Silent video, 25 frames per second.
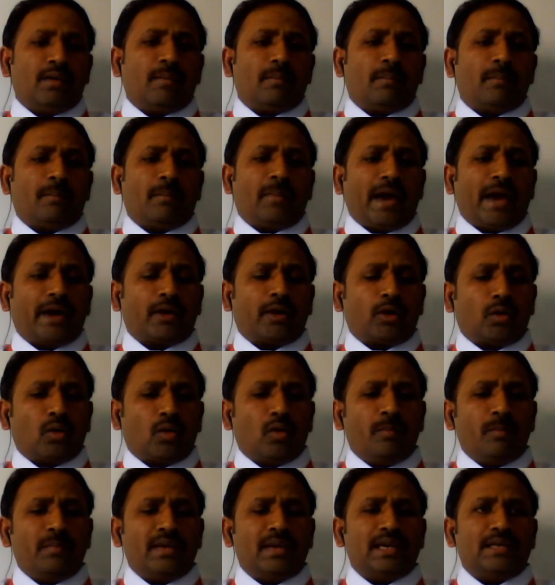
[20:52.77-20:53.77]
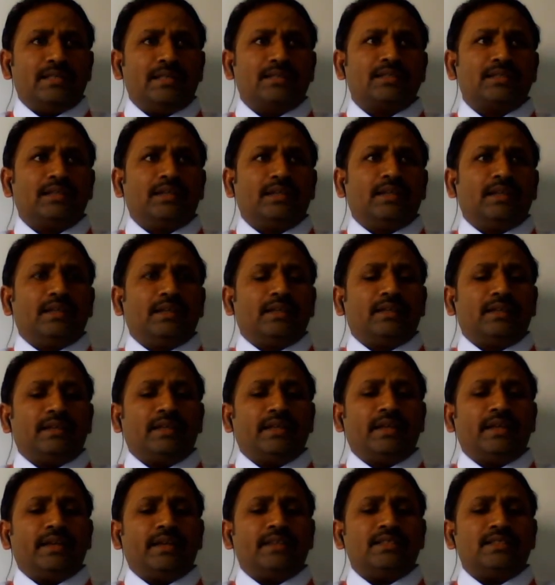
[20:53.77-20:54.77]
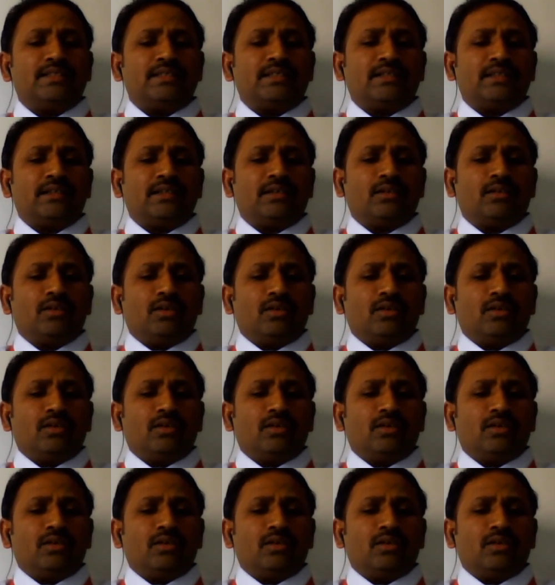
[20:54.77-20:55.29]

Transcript: Macro means there is a